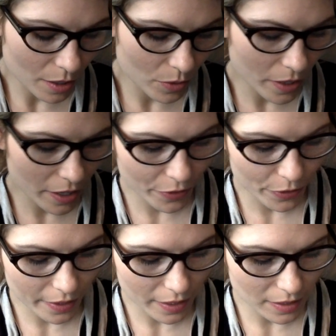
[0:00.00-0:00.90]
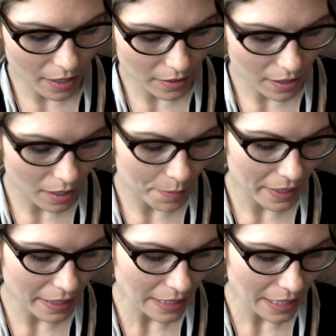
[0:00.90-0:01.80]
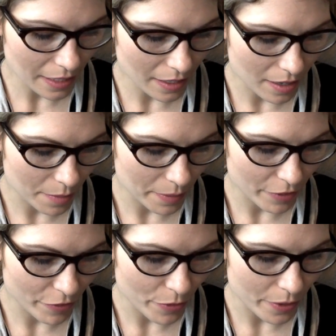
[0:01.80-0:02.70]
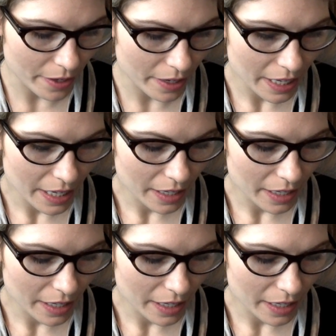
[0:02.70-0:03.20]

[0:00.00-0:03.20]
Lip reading: quite a few things that Solomon has hit on before.